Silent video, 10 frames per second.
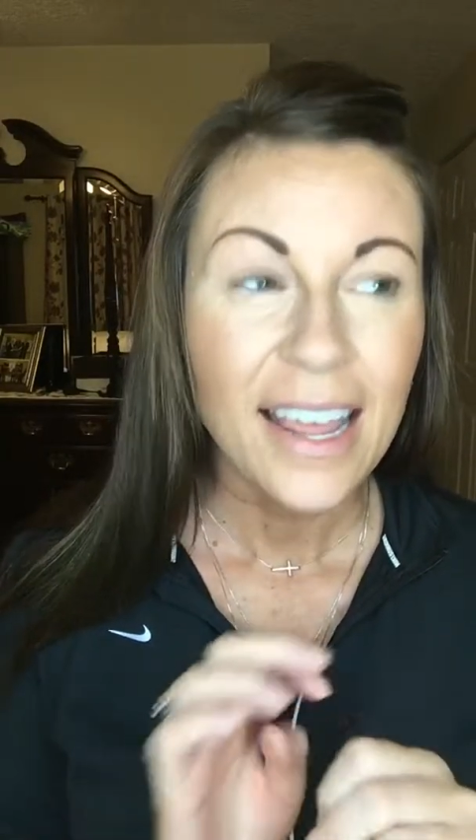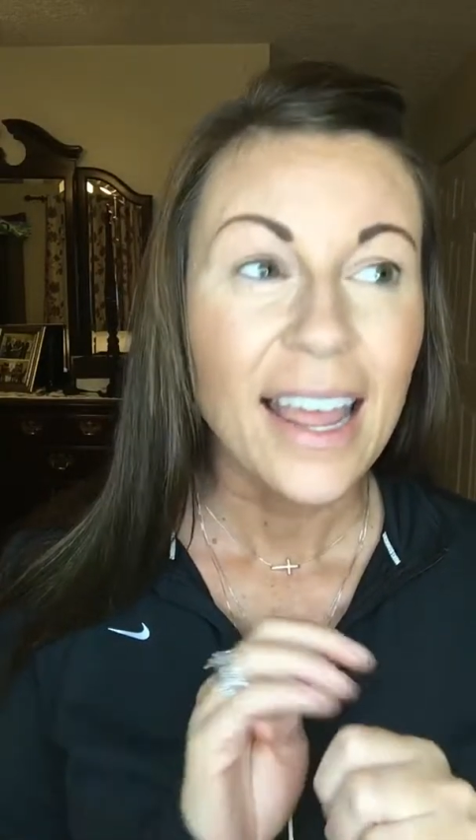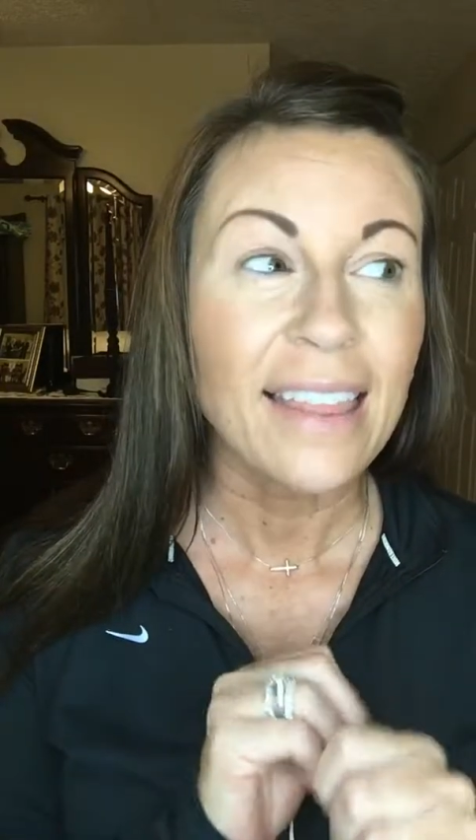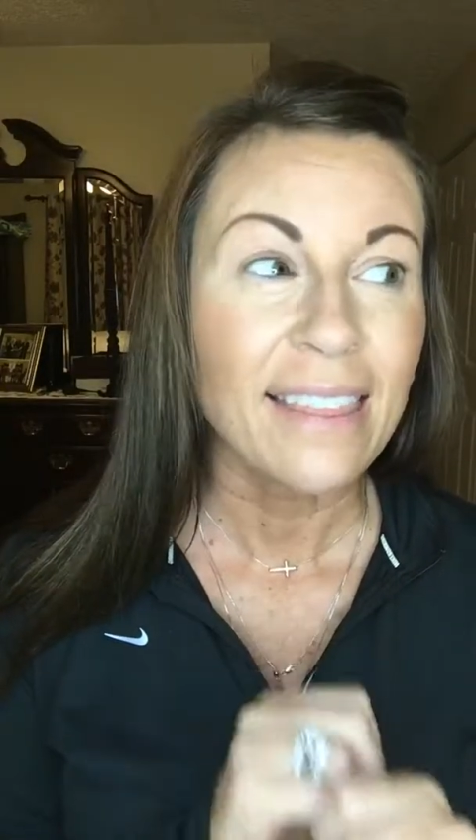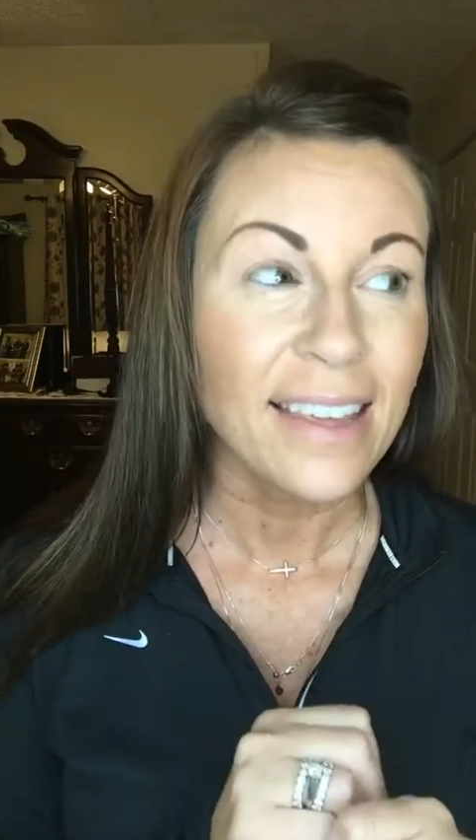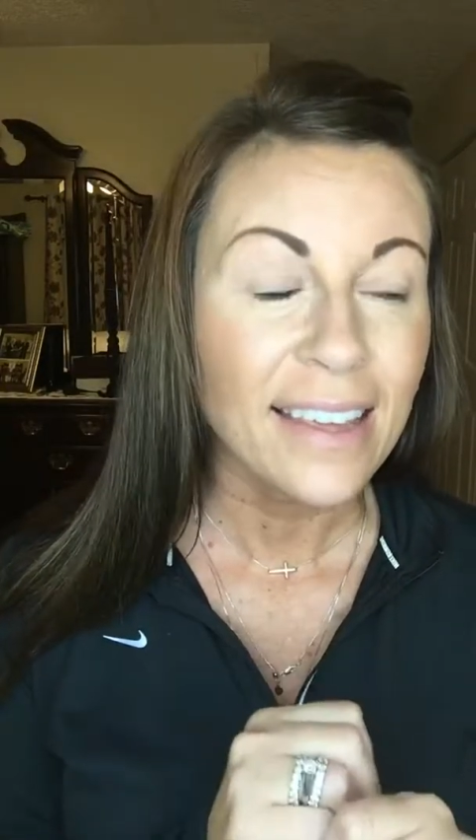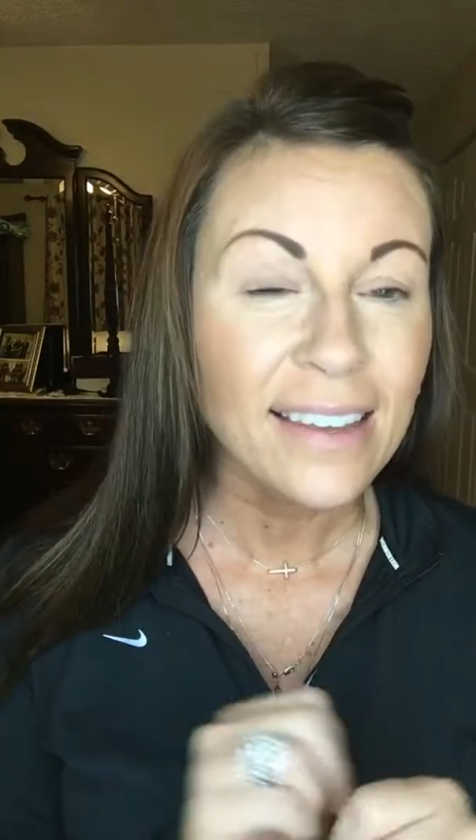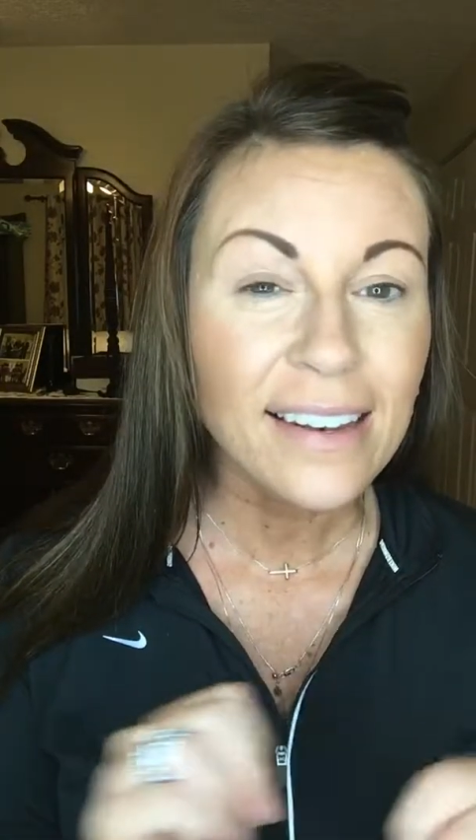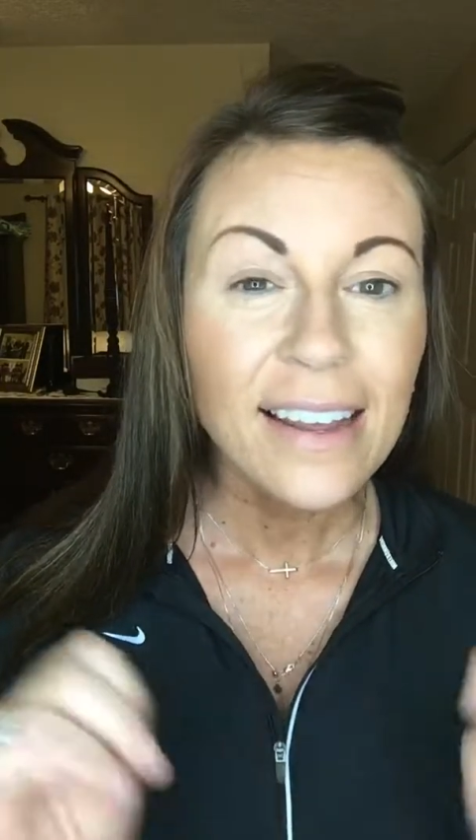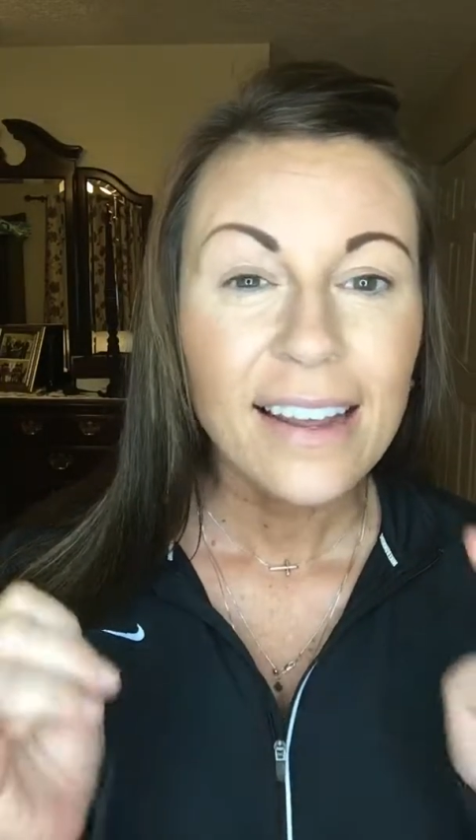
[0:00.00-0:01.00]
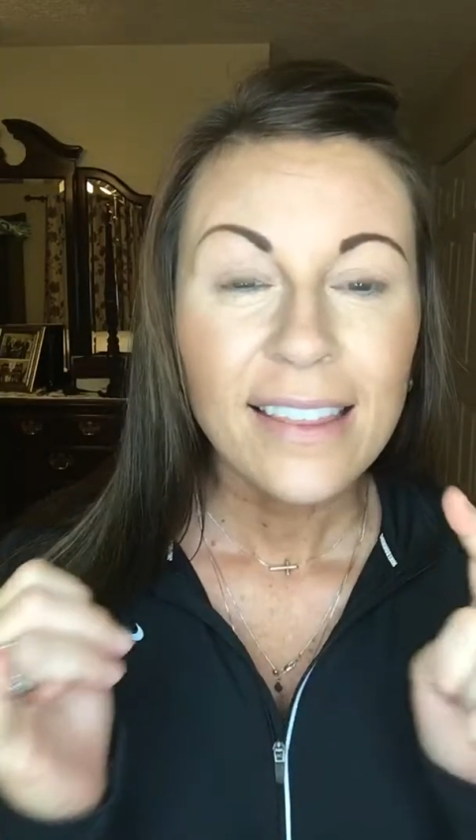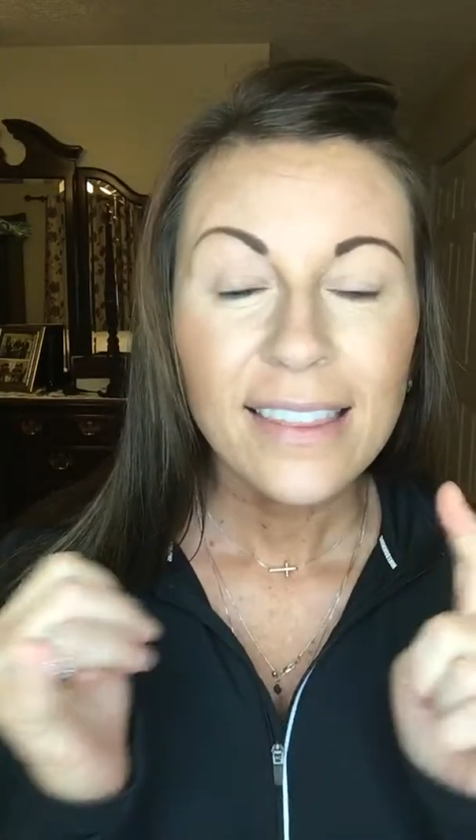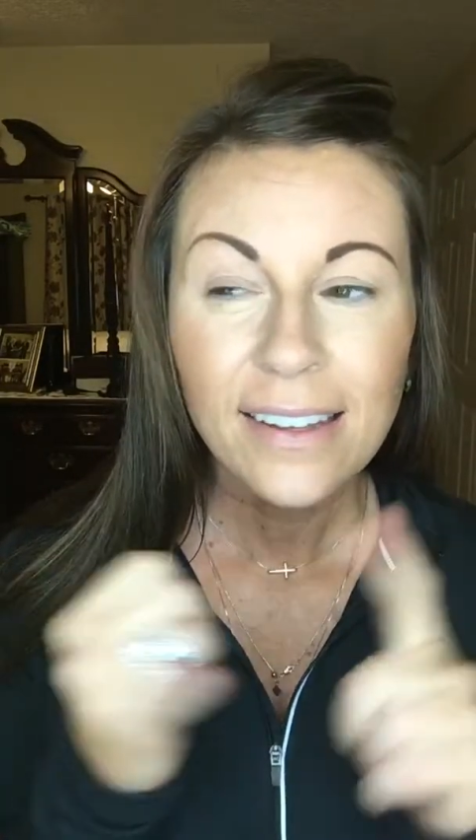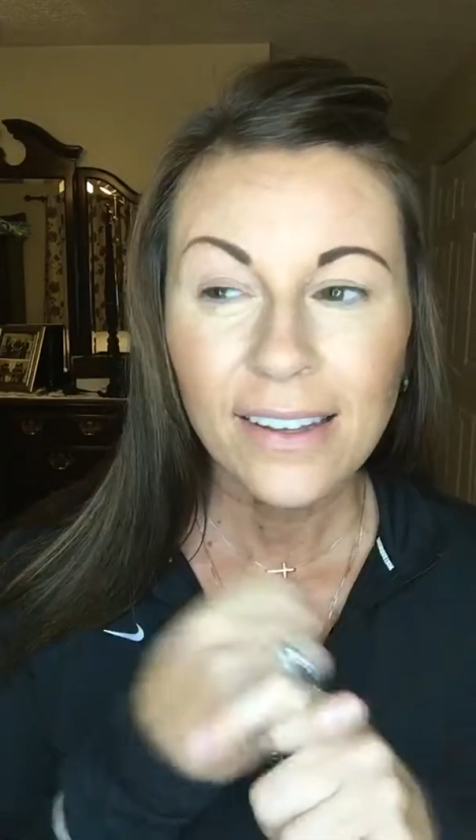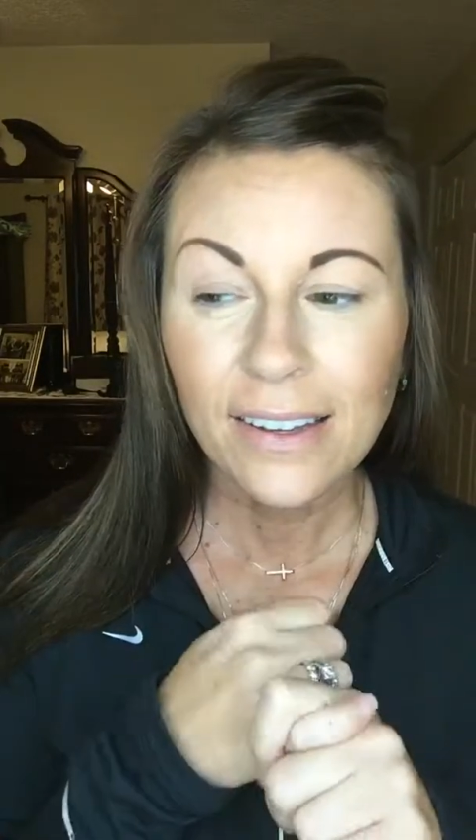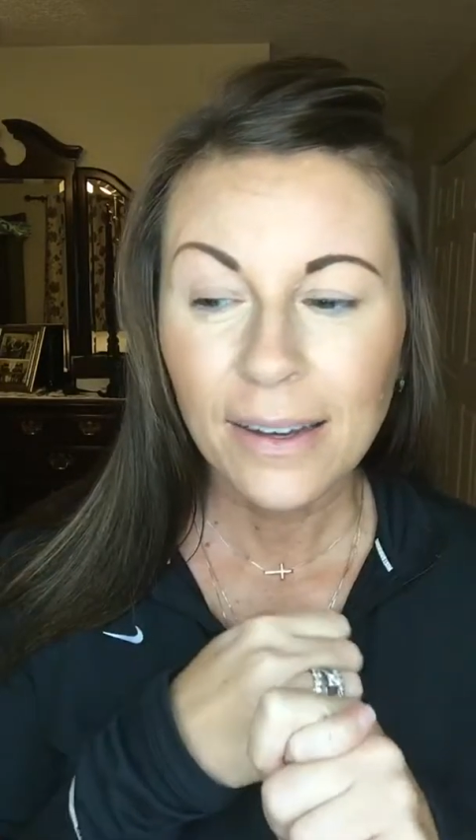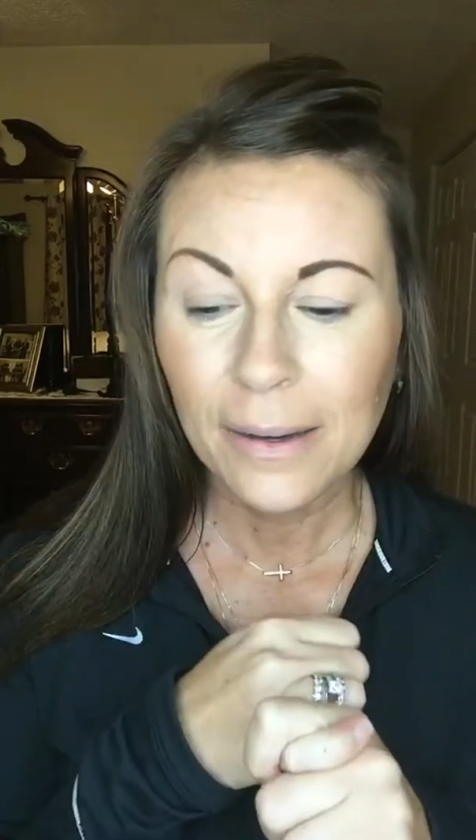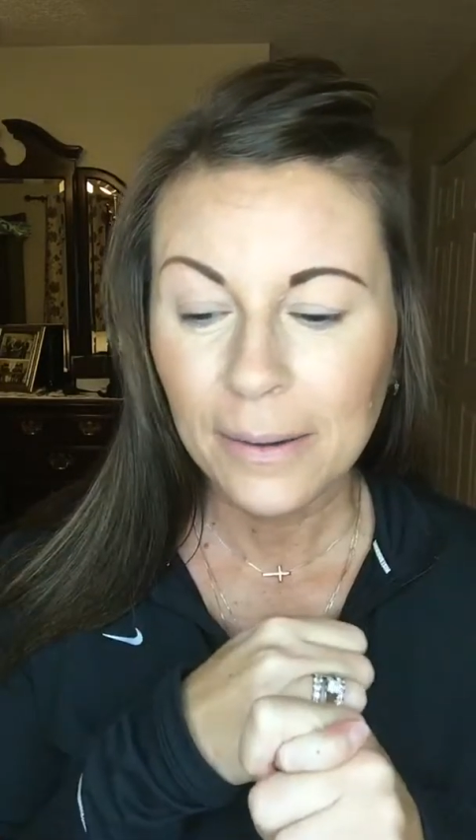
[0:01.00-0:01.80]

And then the